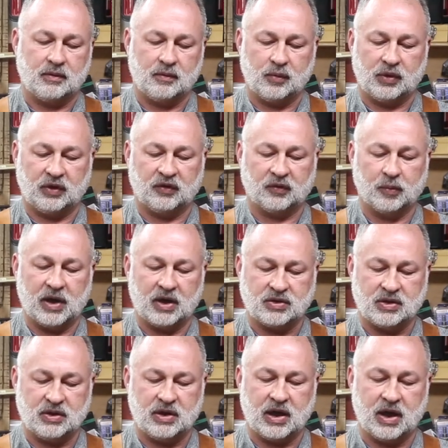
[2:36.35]
when you
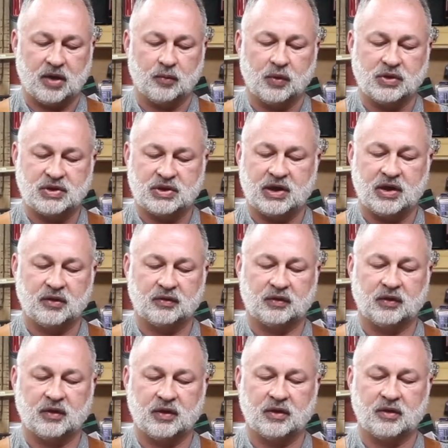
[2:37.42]
smash it down, which tells
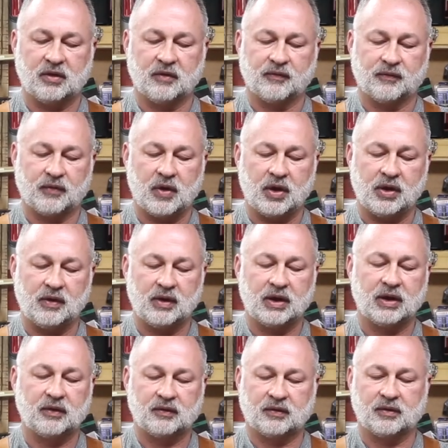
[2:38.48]
you that the front of
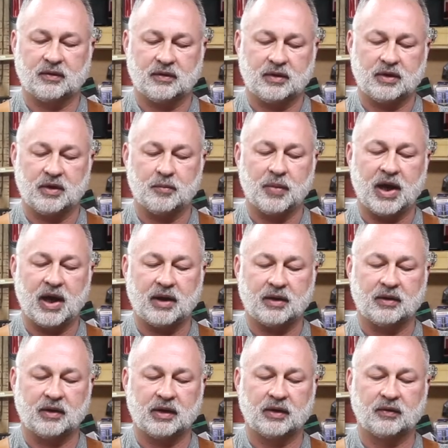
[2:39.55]
this and the back
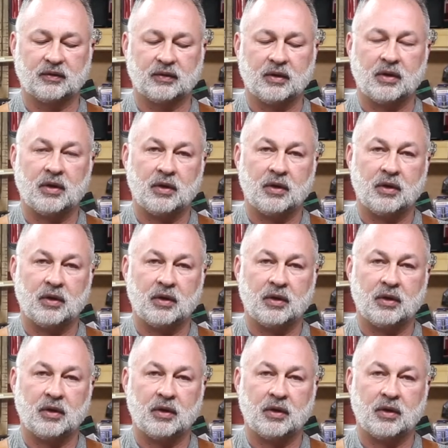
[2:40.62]
of this